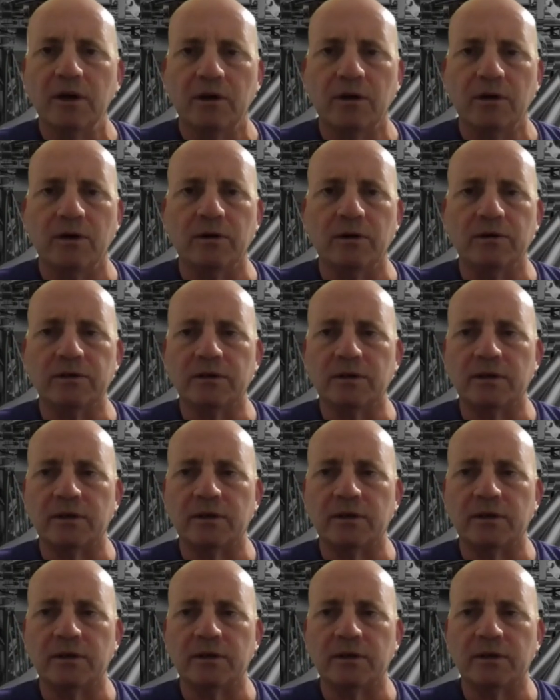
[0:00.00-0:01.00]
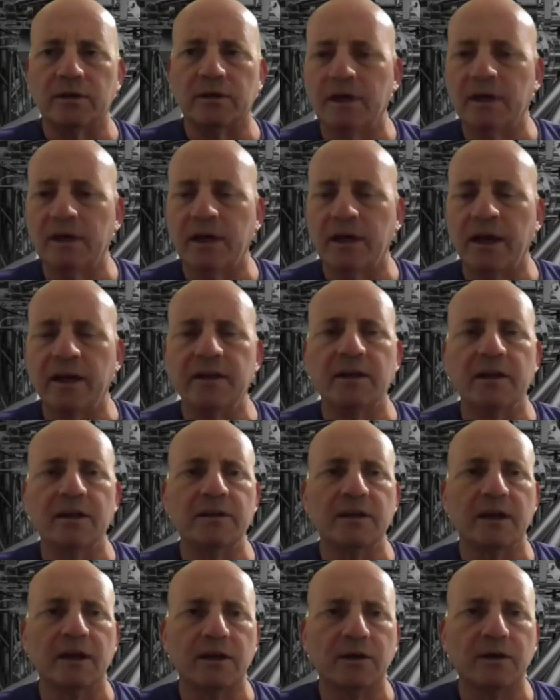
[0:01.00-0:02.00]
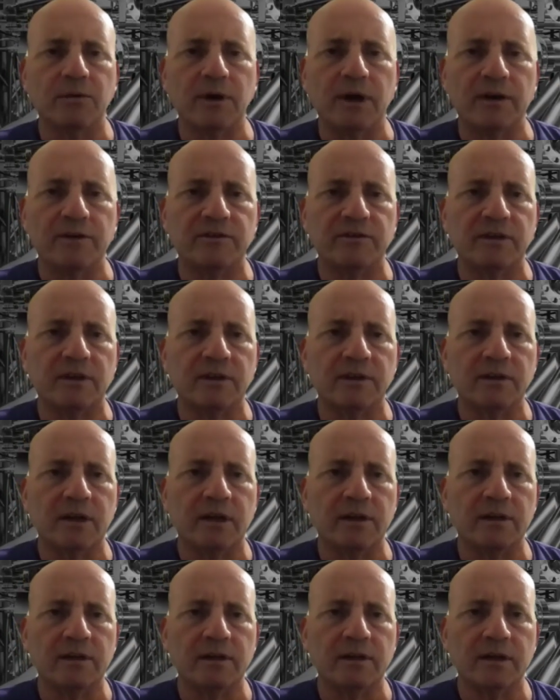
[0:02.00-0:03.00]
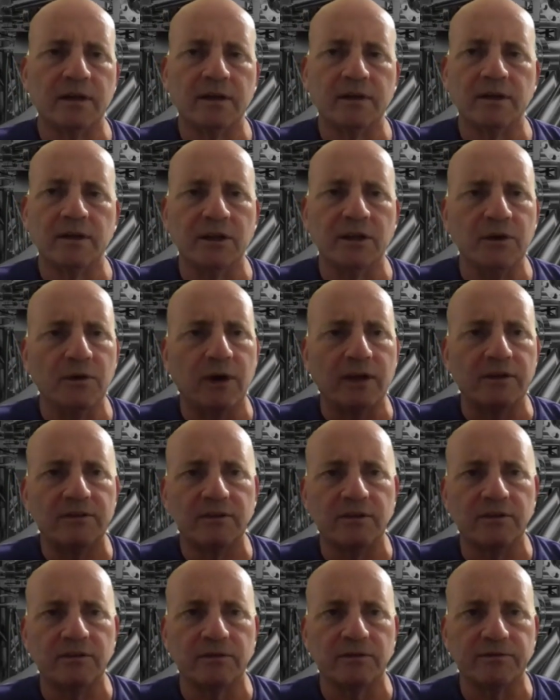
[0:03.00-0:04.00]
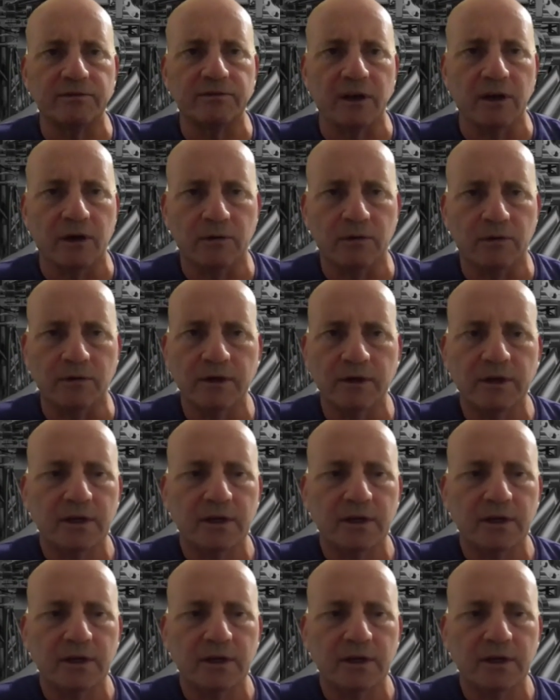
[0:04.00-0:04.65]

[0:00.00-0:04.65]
or, or uh, handling the request and, and the, the nuances of the law